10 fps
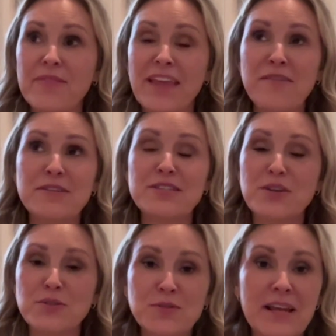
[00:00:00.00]
And it was
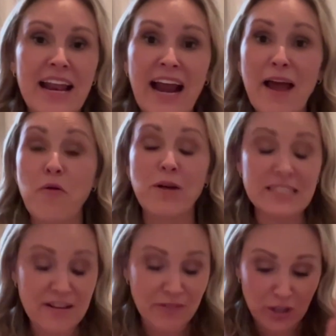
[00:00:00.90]
so sweet. And I
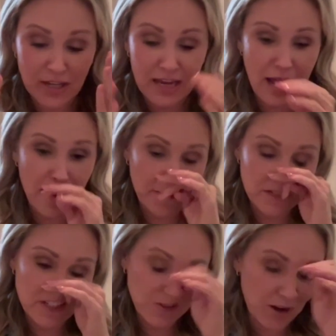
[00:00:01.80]
wasn't even looking up. I was
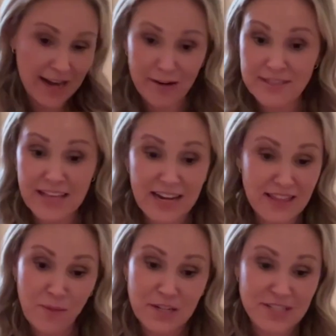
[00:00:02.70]
just crying, and I was letting
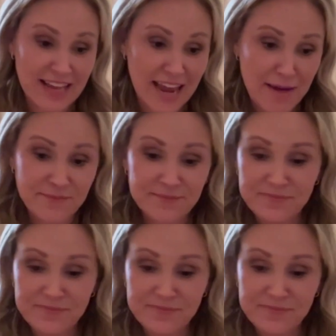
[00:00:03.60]
them watch the game.